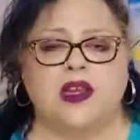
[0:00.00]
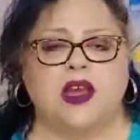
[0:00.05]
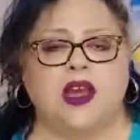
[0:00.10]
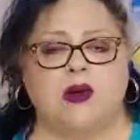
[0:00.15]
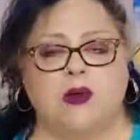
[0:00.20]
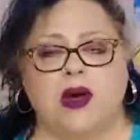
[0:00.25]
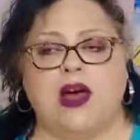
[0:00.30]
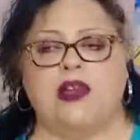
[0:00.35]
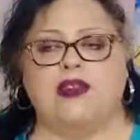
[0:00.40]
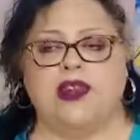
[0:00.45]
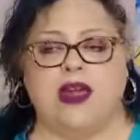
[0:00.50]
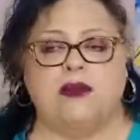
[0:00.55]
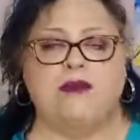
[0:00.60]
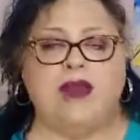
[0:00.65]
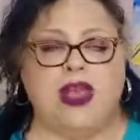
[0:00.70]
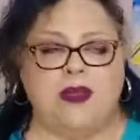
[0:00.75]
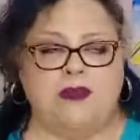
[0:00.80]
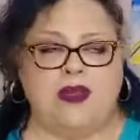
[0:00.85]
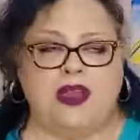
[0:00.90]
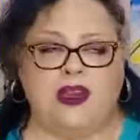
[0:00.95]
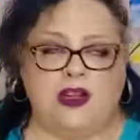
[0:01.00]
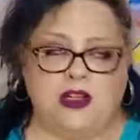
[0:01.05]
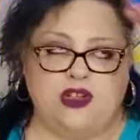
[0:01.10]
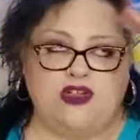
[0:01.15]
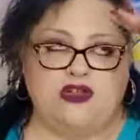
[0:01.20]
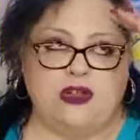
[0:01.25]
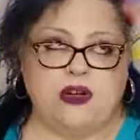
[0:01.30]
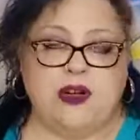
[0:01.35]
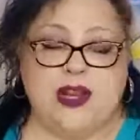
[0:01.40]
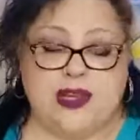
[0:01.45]
While that may be
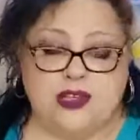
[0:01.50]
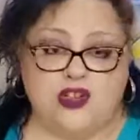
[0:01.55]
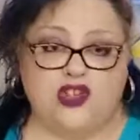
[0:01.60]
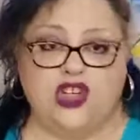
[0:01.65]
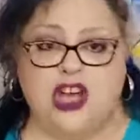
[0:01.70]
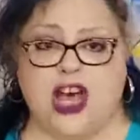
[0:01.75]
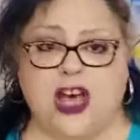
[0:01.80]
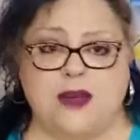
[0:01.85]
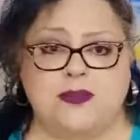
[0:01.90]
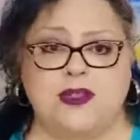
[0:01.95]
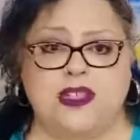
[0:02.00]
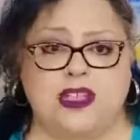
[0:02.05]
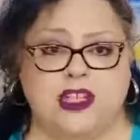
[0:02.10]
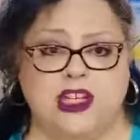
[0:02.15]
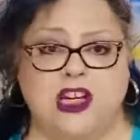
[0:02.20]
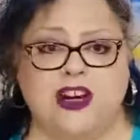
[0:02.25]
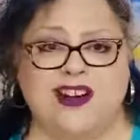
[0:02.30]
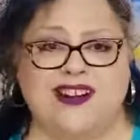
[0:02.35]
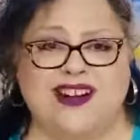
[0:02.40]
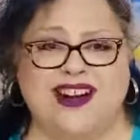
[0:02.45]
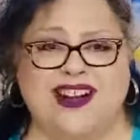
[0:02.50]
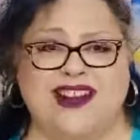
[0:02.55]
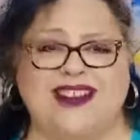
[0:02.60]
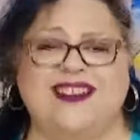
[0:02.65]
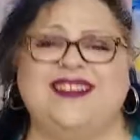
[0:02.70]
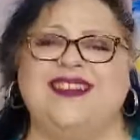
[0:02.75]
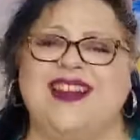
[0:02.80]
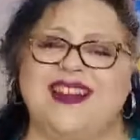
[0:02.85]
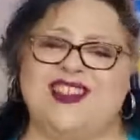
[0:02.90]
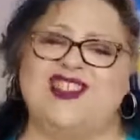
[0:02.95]
construed as job
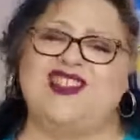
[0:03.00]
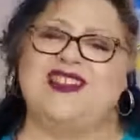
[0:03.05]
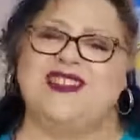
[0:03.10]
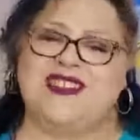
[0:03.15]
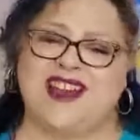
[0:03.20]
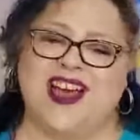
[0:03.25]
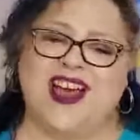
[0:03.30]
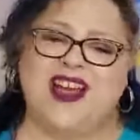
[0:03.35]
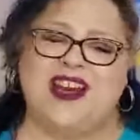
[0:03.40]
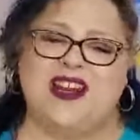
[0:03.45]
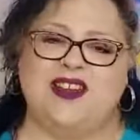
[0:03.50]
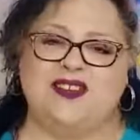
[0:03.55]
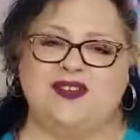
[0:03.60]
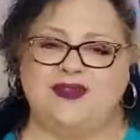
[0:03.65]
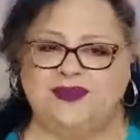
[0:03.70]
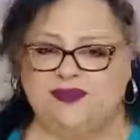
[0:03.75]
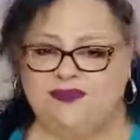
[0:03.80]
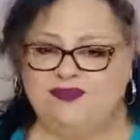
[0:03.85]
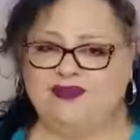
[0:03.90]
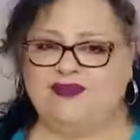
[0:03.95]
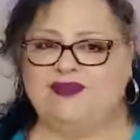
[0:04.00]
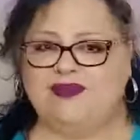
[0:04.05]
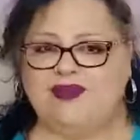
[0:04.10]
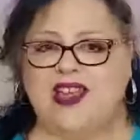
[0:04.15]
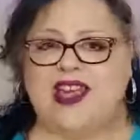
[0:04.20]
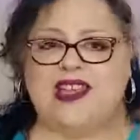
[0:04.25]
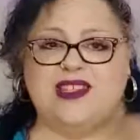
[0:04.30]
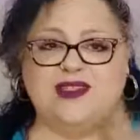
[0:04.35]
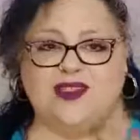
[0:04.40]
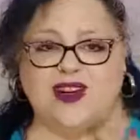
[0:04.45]
security, that's just kind of,
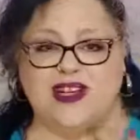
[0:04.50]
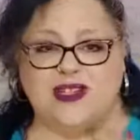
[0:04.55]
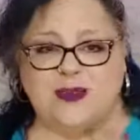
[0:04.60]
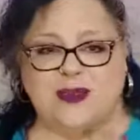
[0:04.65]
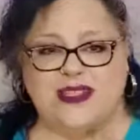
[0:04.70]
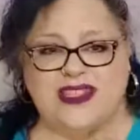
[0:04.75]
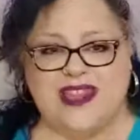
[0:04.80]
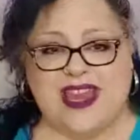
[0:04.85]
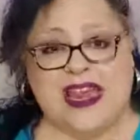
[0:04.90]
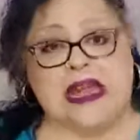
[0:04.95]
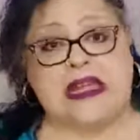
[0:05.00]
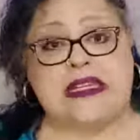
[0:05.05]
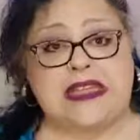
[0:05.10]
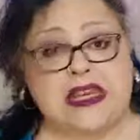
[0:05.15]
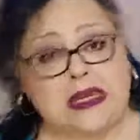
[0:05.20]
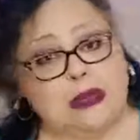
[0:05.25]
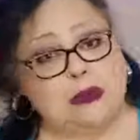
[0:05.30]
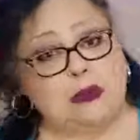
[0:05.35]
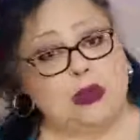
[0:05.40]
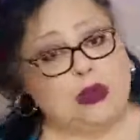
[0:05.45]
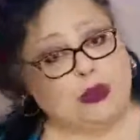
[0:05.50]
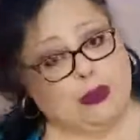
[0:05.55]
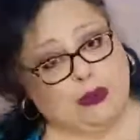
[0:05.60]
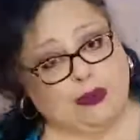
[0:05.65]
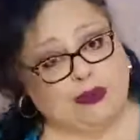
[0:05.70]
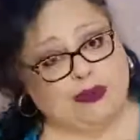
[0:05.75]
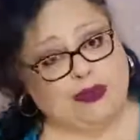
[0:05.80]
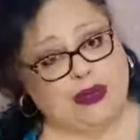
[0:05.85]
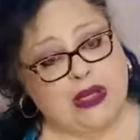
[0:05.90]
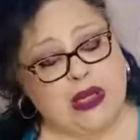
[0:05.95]
as friends would say, a dick
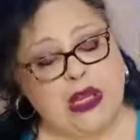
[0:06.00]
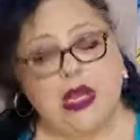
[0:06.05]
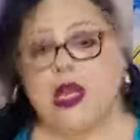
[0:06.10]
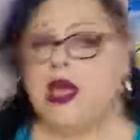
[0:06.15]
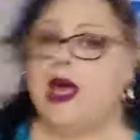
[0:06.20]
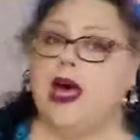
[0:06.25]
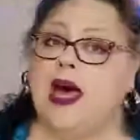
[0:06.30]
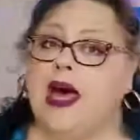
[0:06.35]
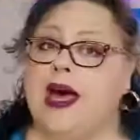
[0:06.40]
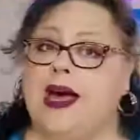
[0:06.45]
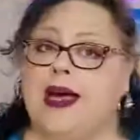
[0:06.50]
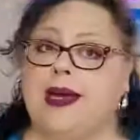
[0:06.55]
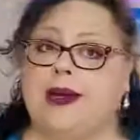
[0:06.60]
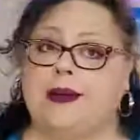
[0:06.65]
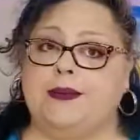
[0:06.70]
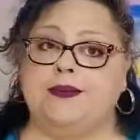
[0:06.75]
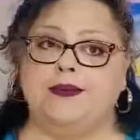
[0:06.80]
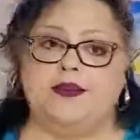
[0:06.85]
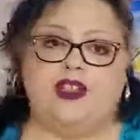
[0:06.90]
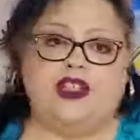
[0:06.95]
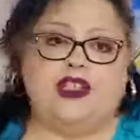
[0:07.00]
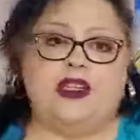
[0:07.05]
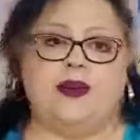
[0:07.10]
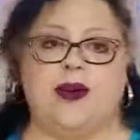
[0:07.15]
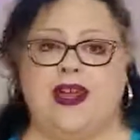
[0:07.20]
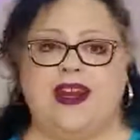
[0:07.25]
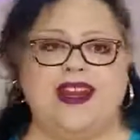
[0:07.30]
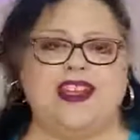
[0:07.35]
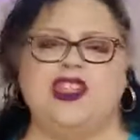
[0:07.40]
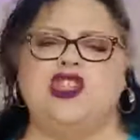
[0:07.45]
move to
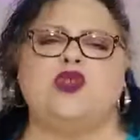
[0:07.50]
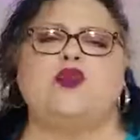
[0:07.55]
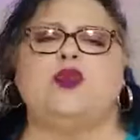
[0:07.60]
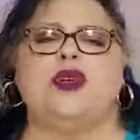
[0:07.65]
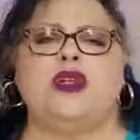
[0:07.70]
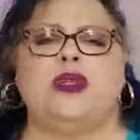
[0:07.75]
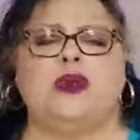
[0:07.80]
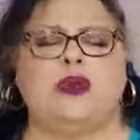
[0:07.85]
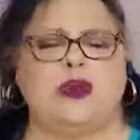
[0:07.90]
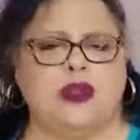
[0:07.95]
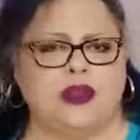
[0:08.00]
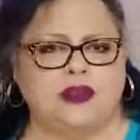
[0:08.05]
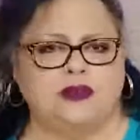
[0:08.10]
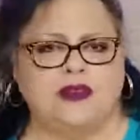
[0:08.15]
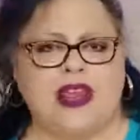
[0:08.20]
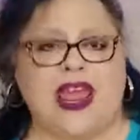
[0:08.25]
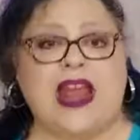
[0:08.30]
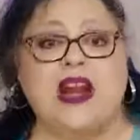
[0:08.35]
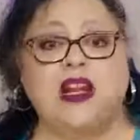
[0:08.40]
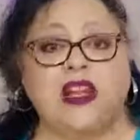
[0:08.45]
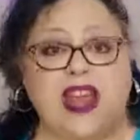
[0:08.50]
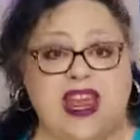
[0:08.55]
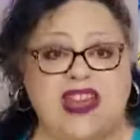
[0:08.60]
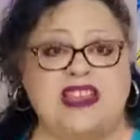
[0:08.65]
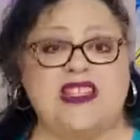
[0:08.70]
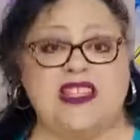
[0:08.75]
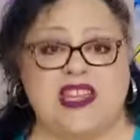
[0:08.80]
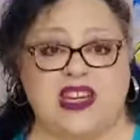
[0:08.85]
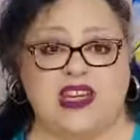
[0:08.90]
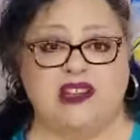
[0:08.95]
do it. It's just rude and
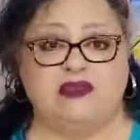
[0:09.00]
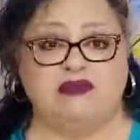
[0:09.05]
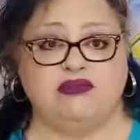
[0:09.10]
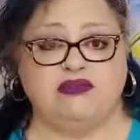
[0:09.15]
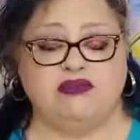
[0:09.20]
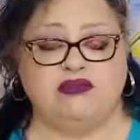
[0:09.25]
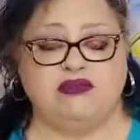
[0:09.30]
lazy.